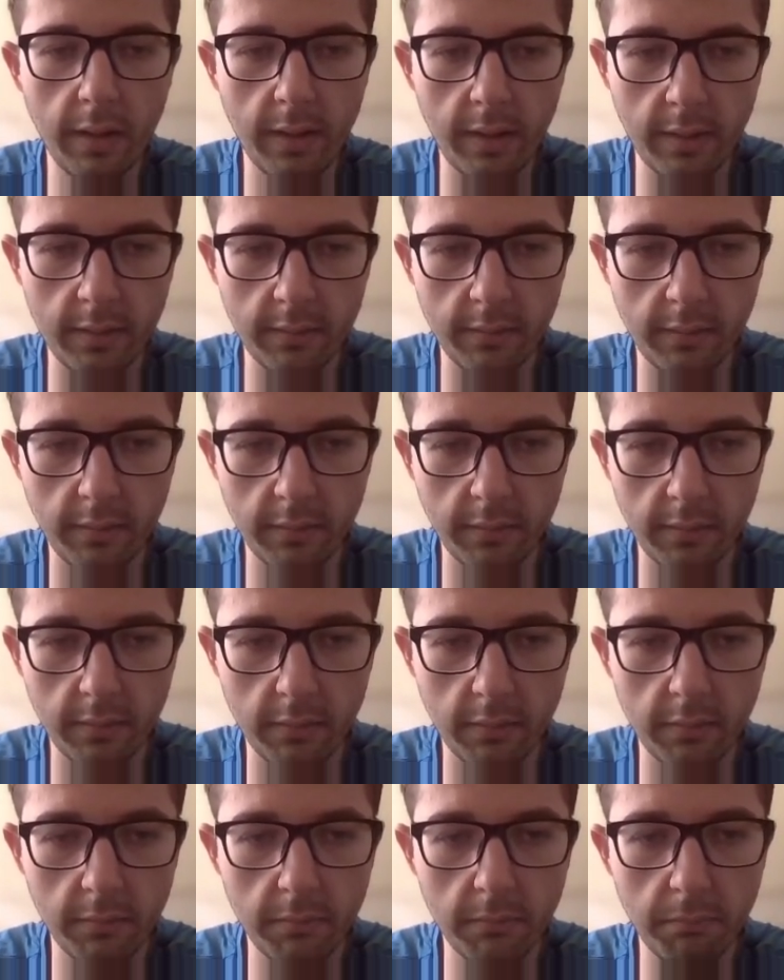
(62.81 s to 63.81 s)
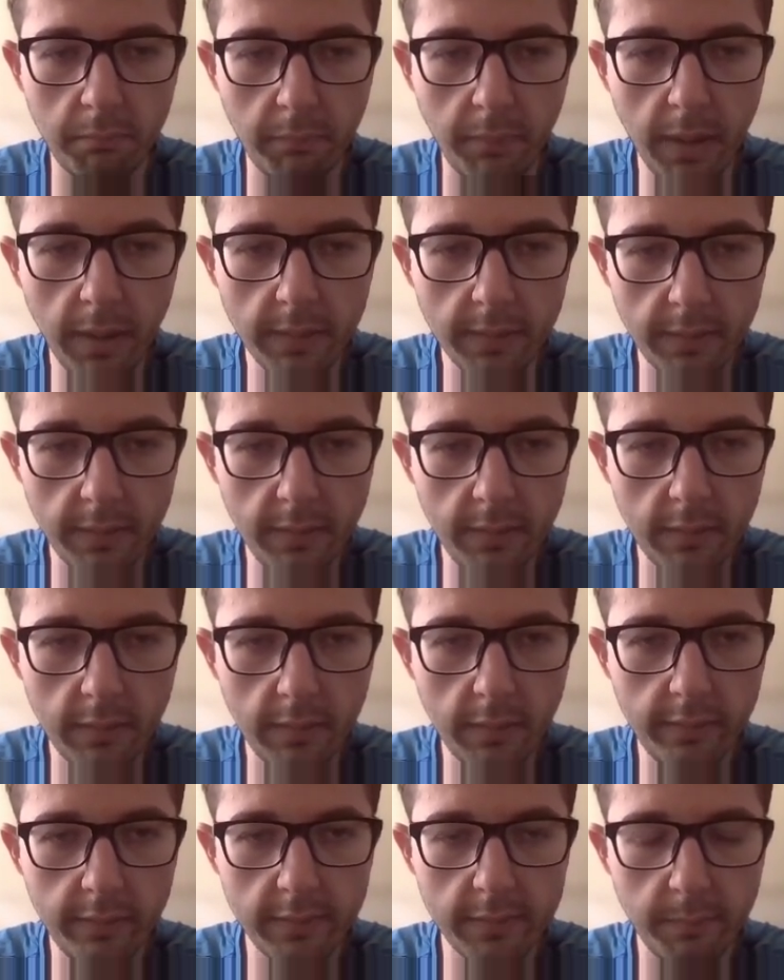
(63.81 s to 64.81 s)
And the MACD
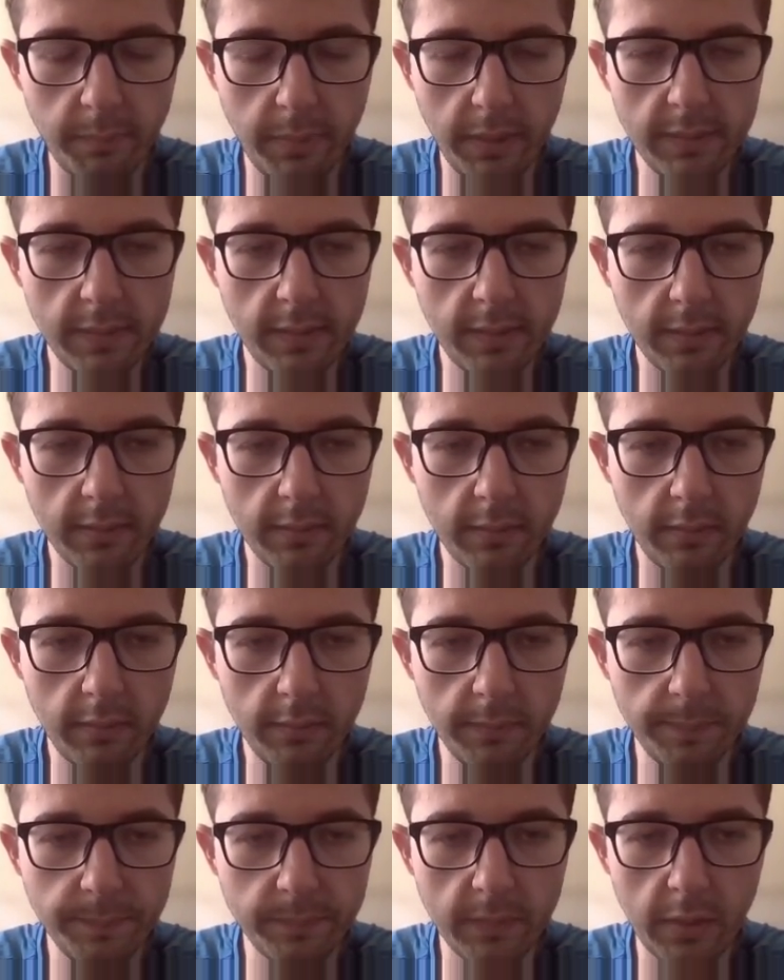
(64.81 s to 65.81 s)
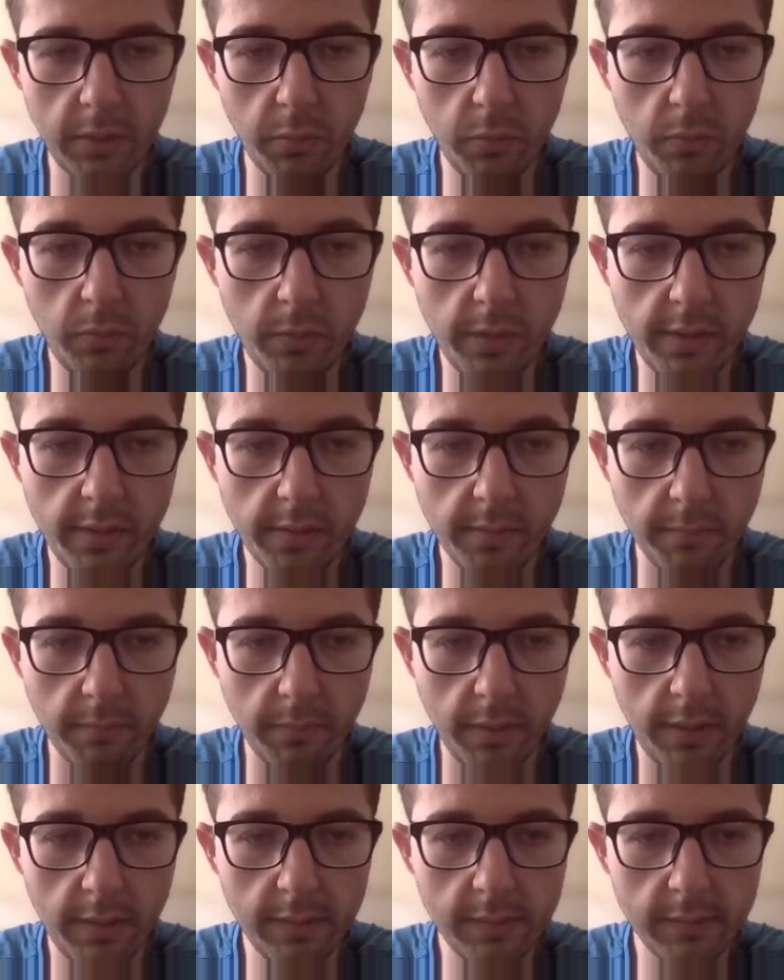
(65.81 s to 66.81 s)
is basically two
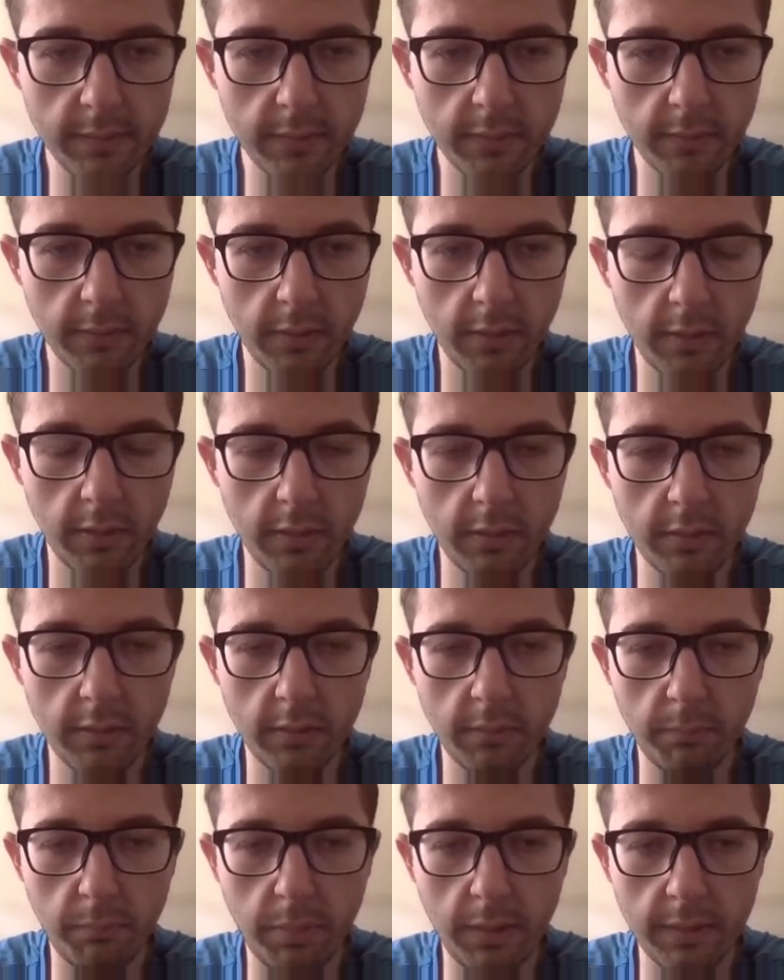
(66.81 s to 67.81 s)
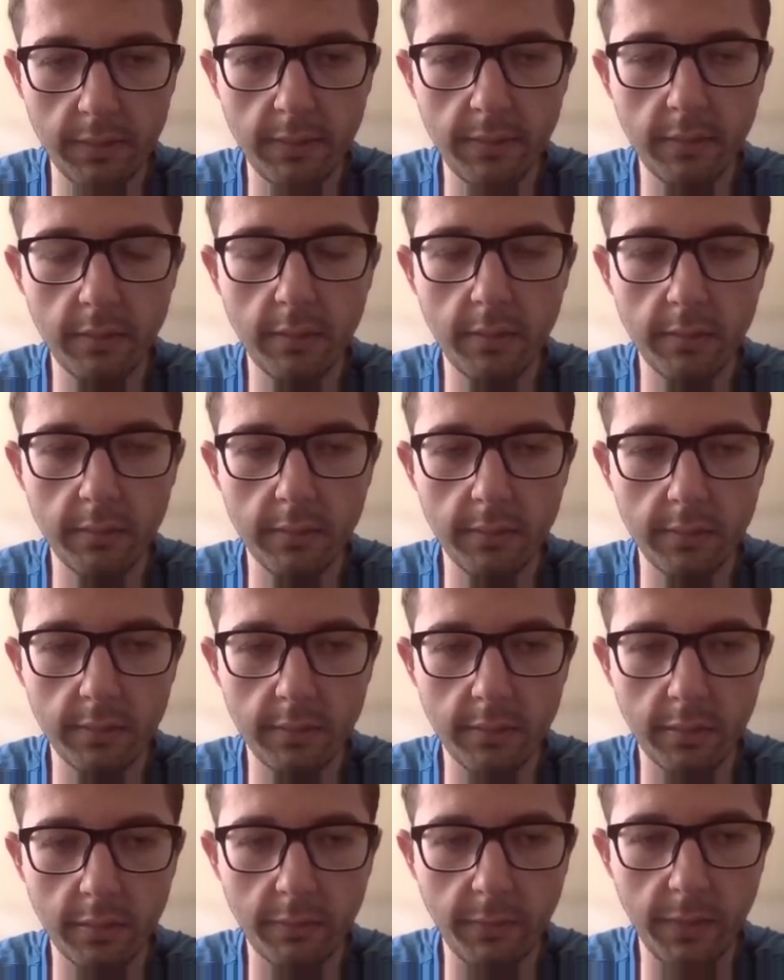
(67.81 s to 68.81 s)
EMAs, but the
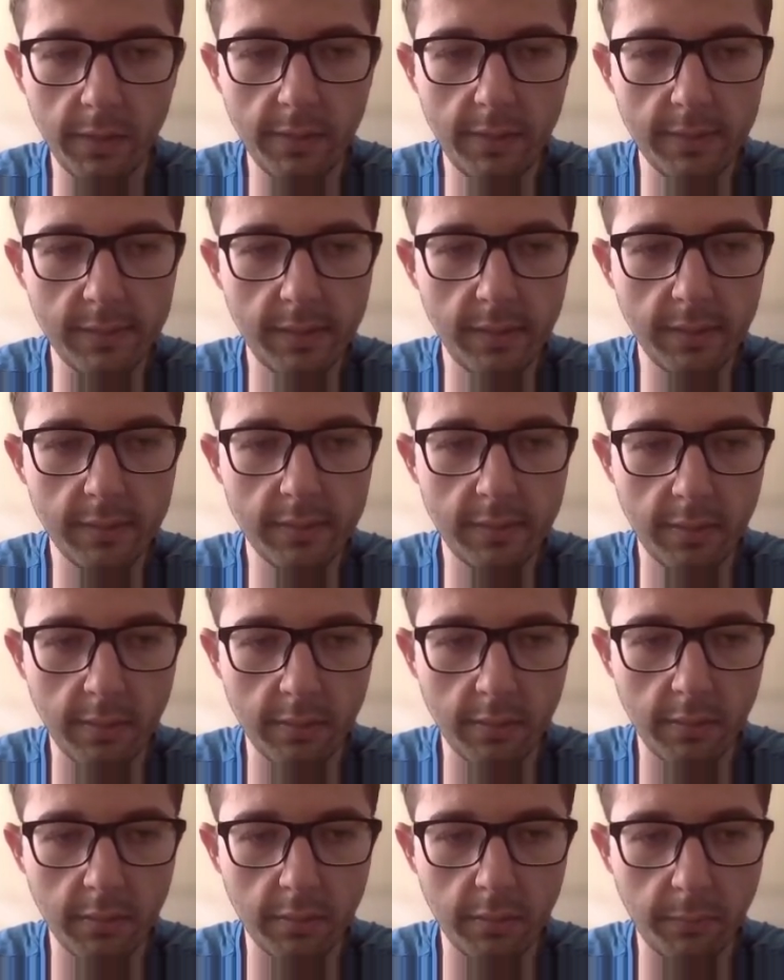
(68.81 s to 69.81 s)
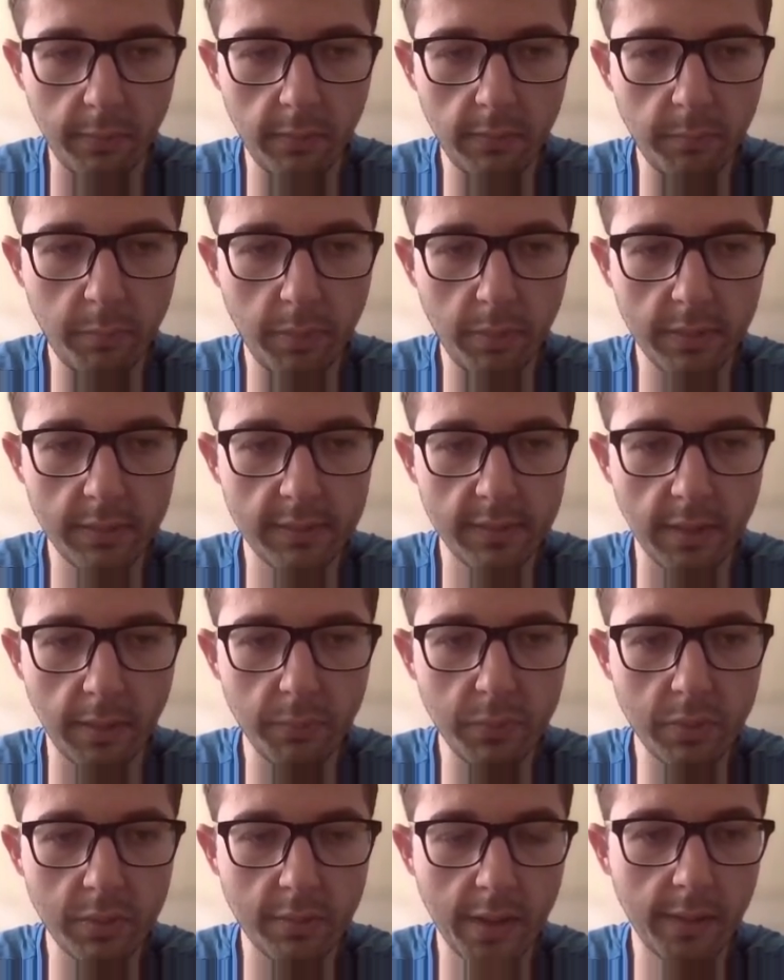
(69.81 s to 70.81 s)
26th and the 12th, but
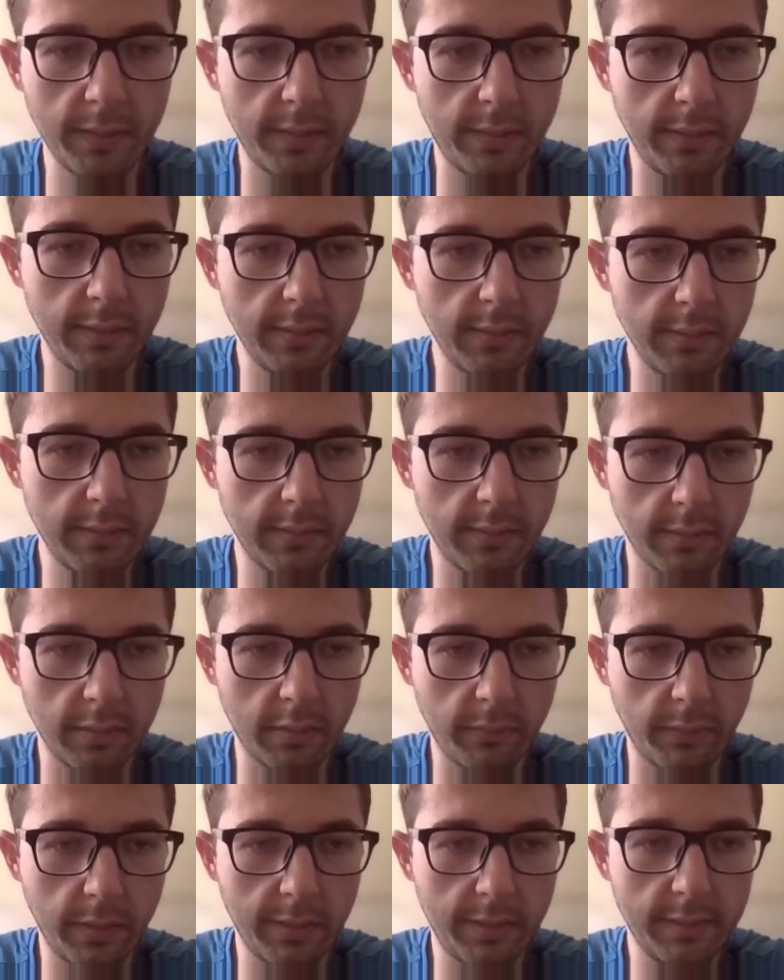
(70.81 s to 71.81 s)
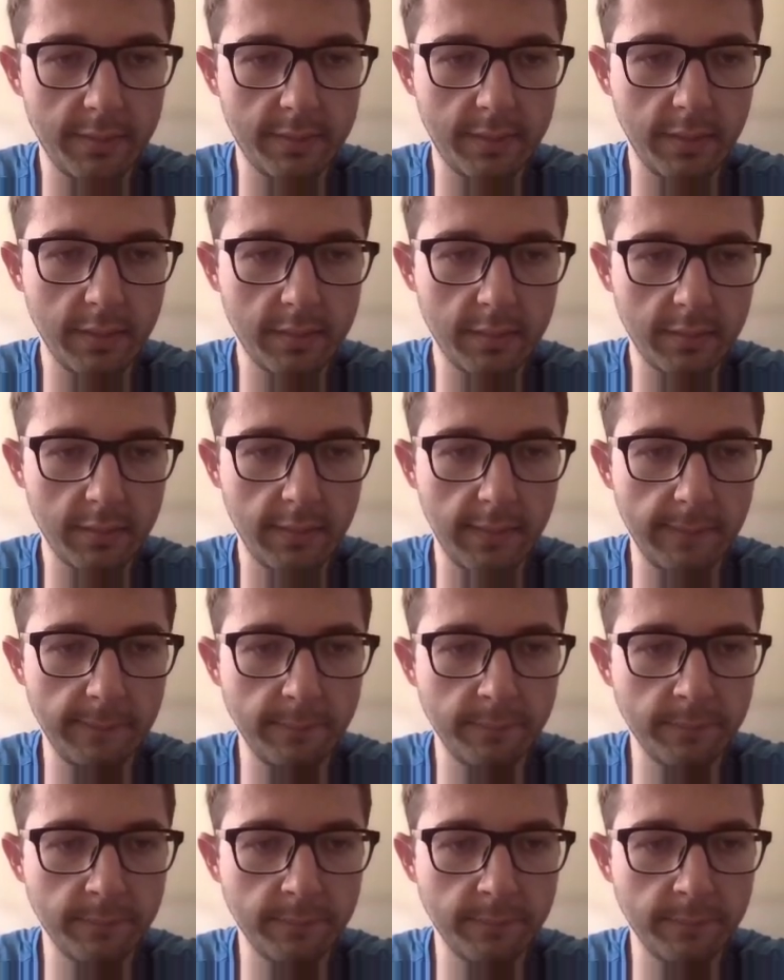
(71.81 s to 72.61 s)
subtracting the 26th